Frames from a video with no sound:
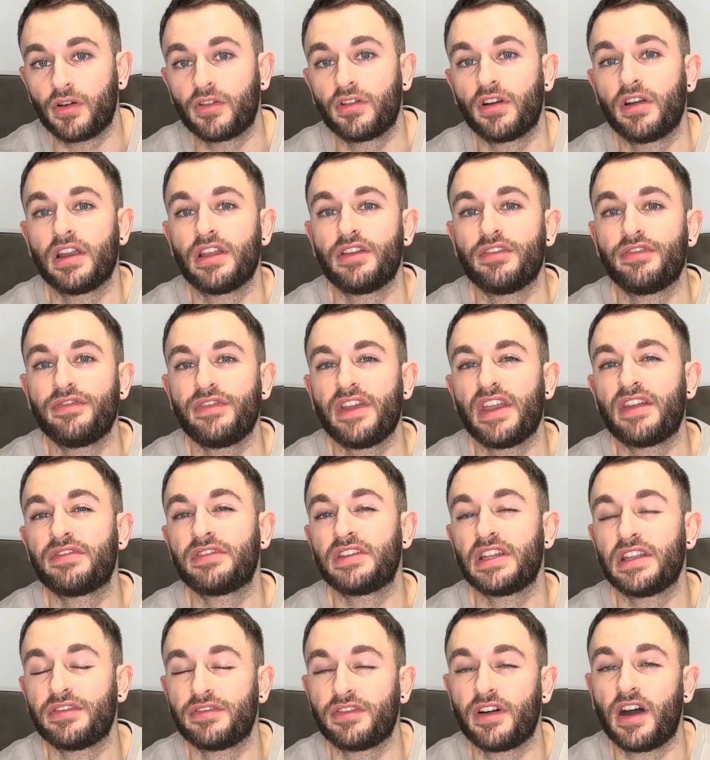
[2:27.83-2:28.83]
or only
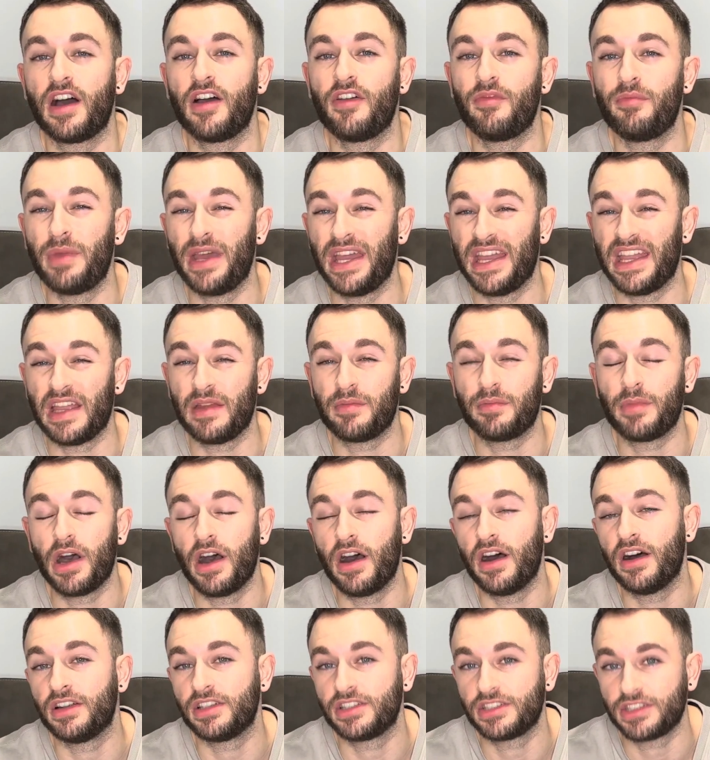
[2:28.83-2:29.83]
55p
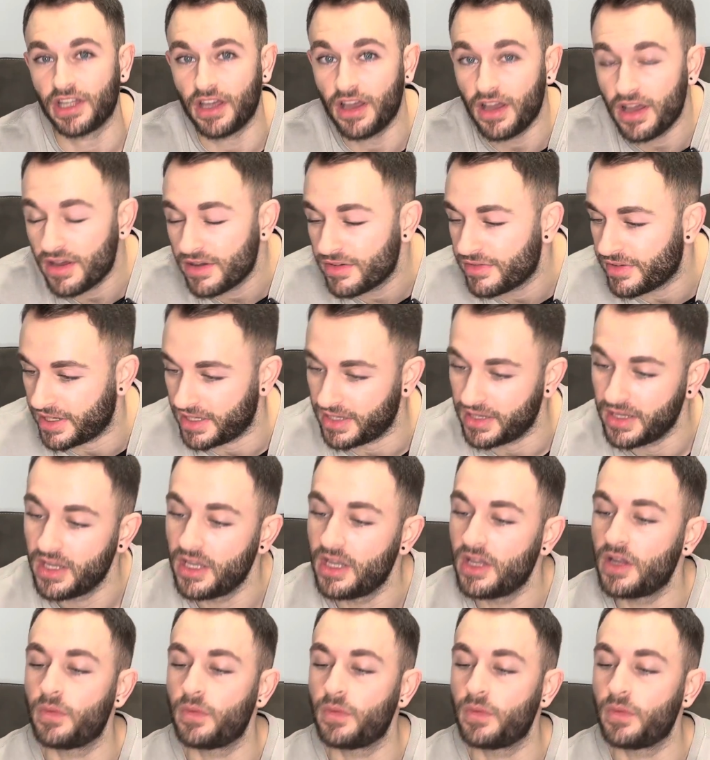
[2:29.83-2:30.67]
per serving,